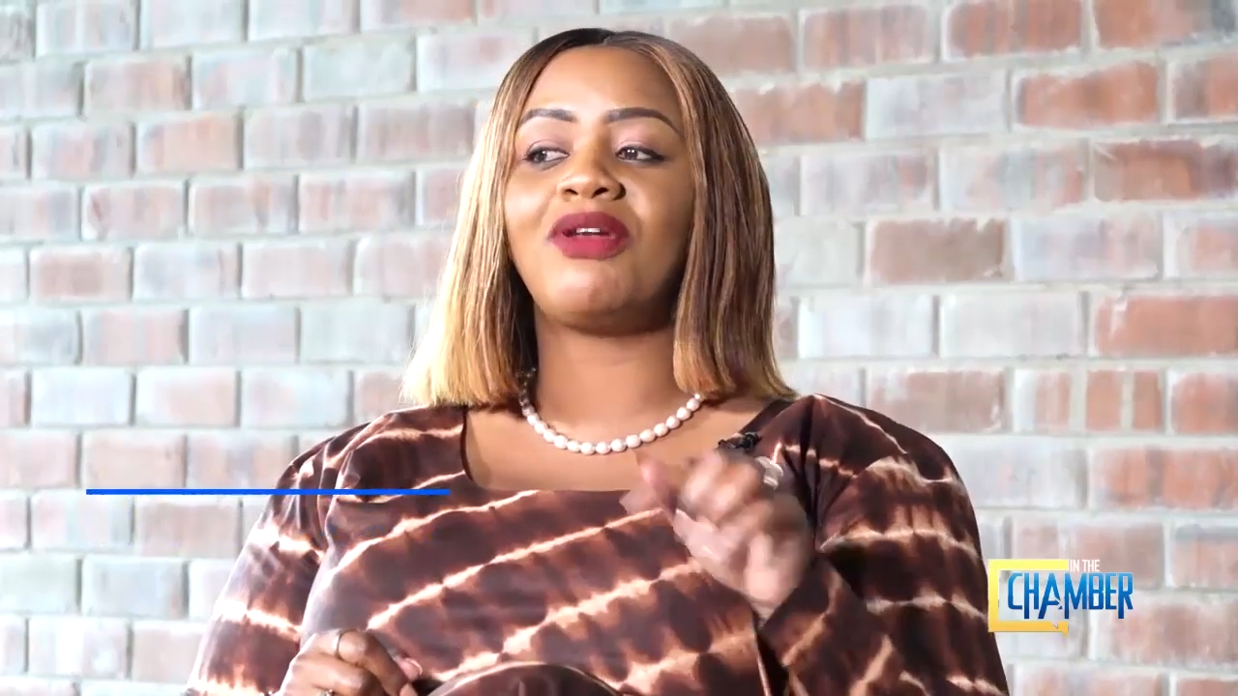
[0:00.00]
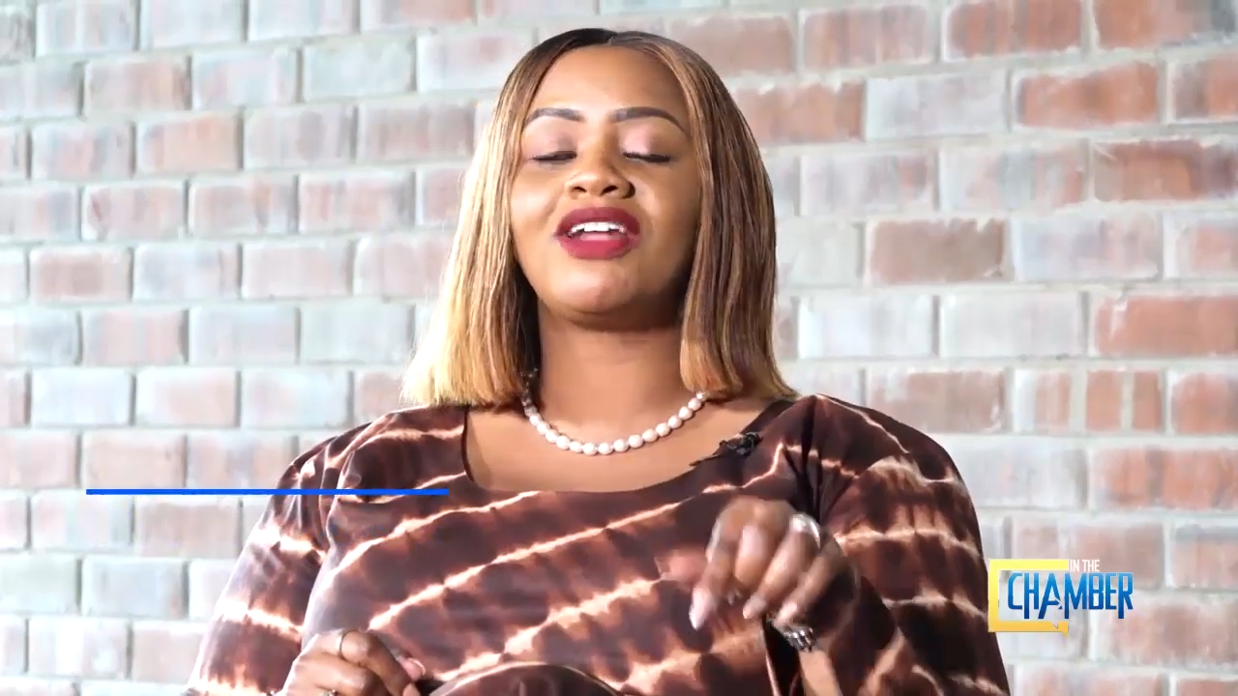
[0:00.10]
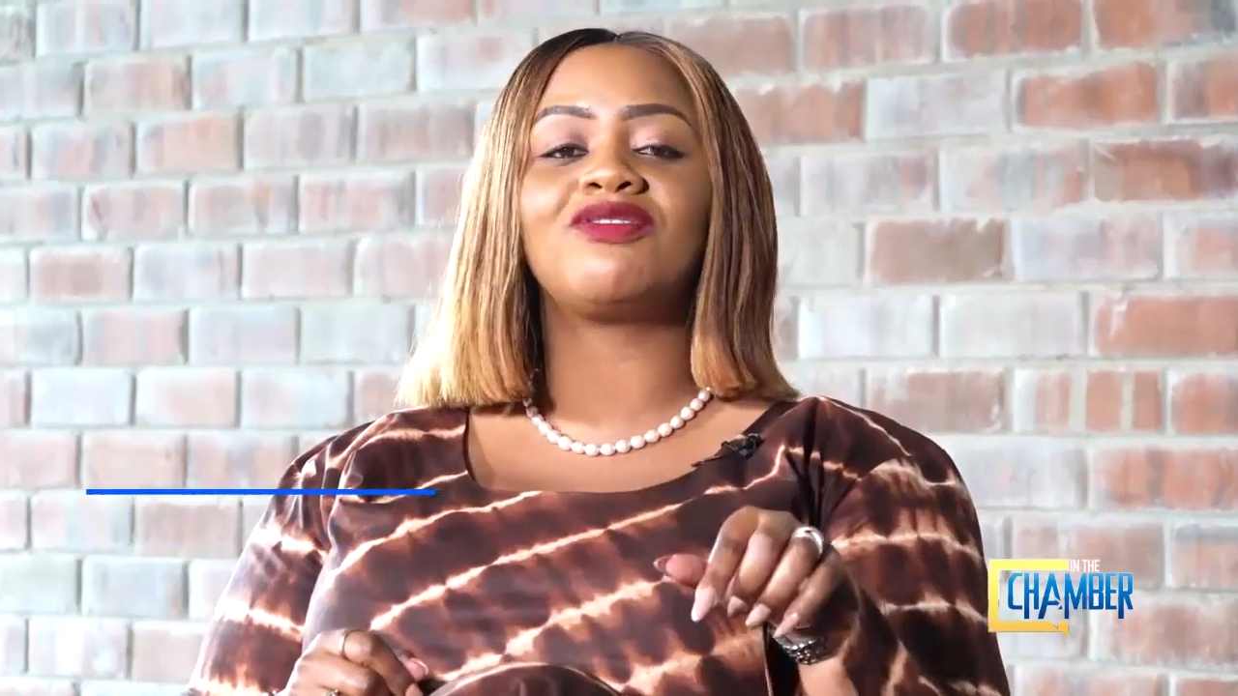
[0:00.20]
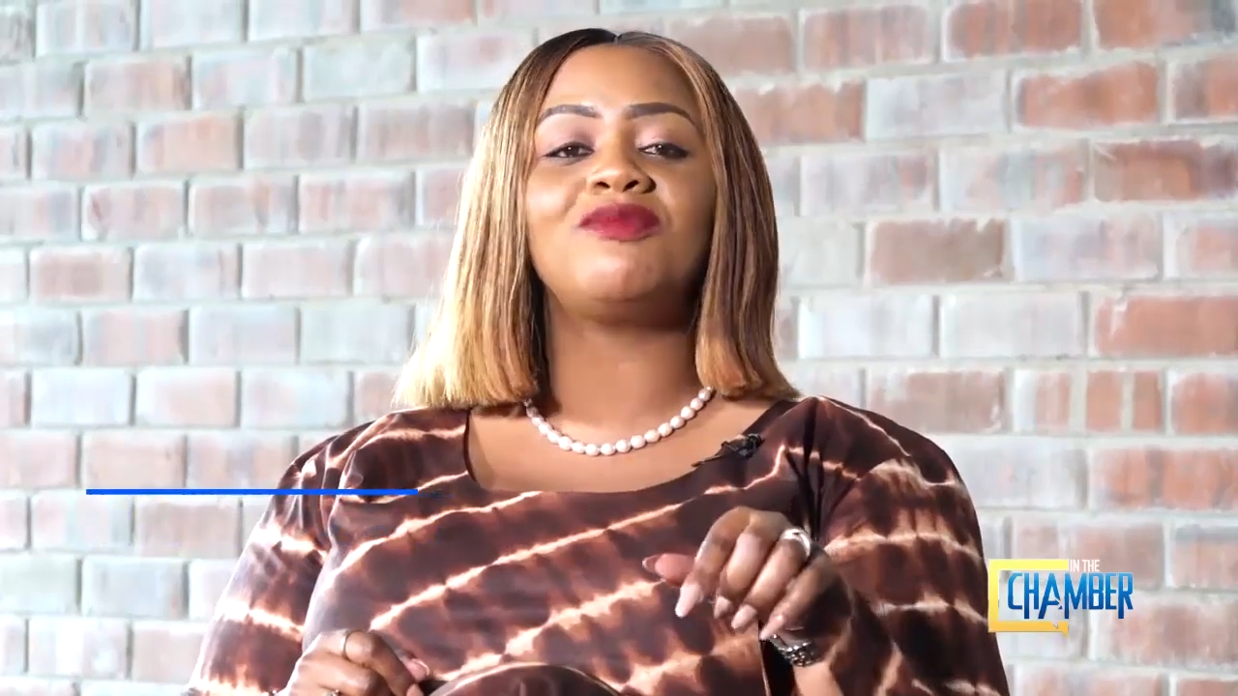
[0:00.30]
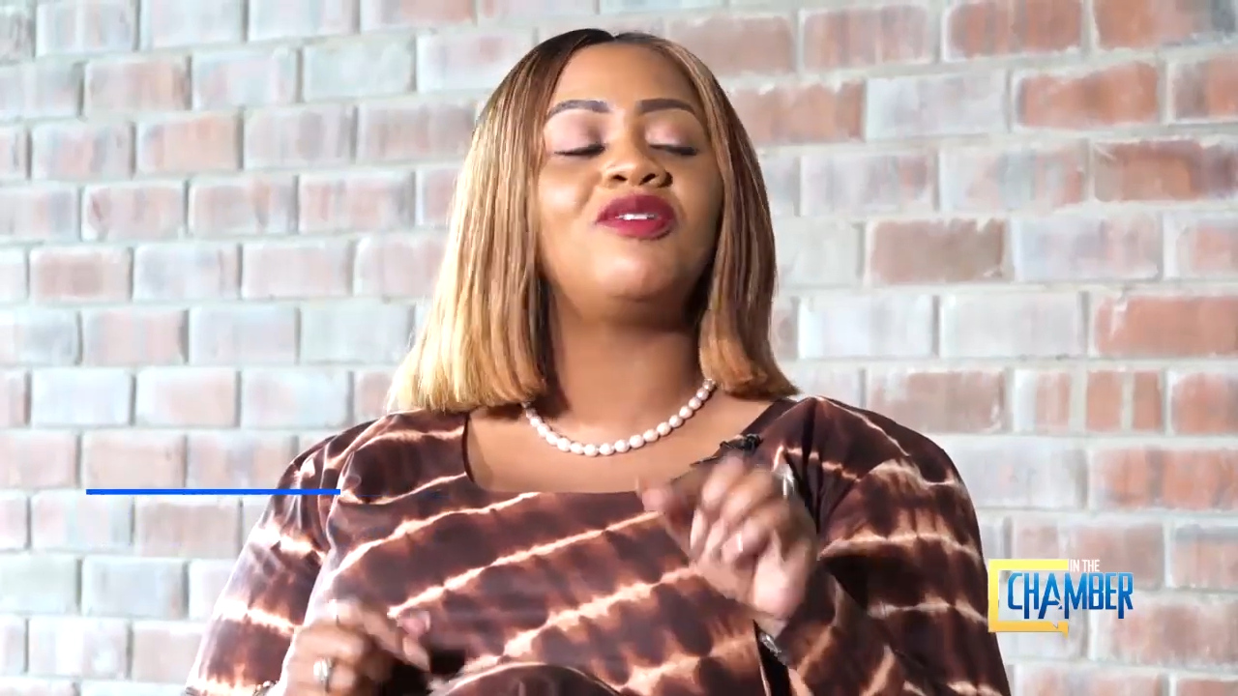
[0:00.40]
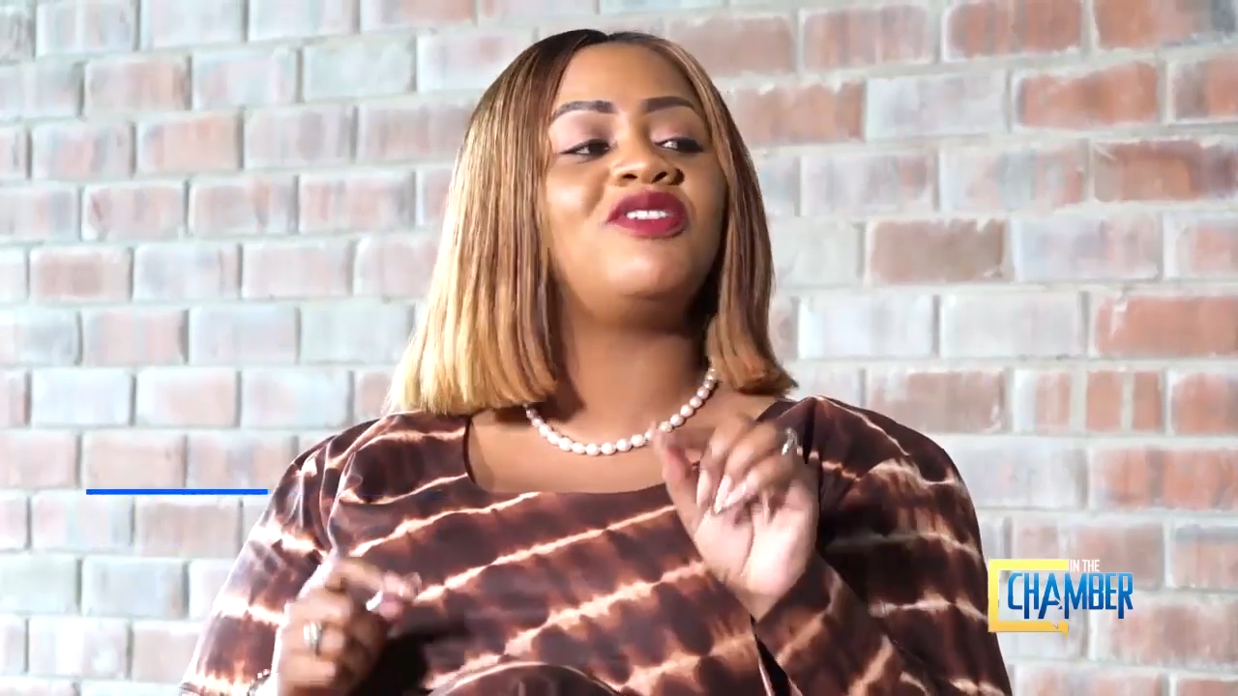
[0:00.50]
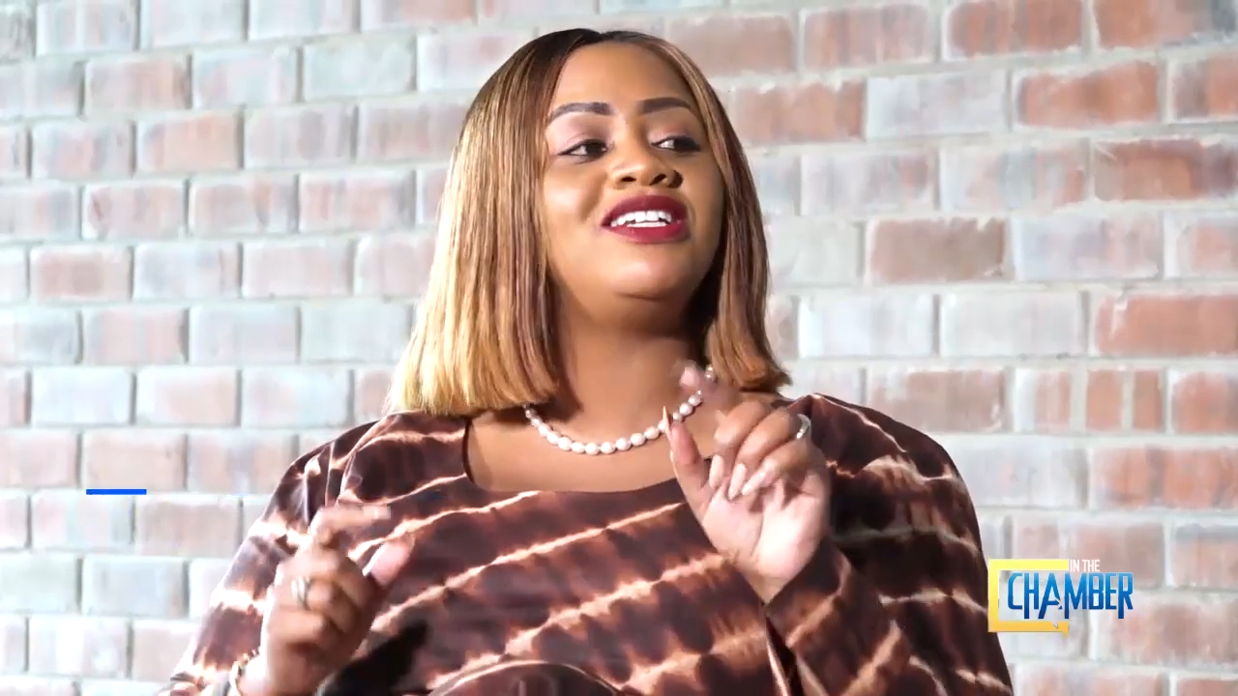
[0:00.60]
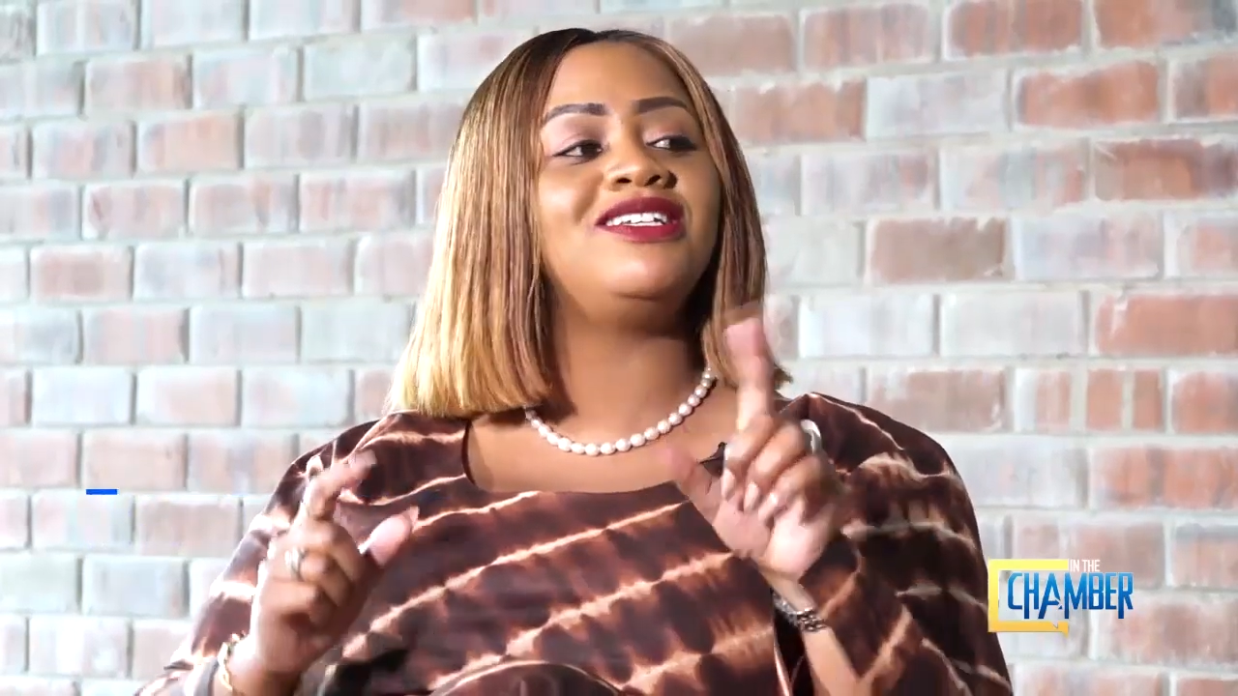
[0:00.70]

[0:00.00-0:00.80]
platform of the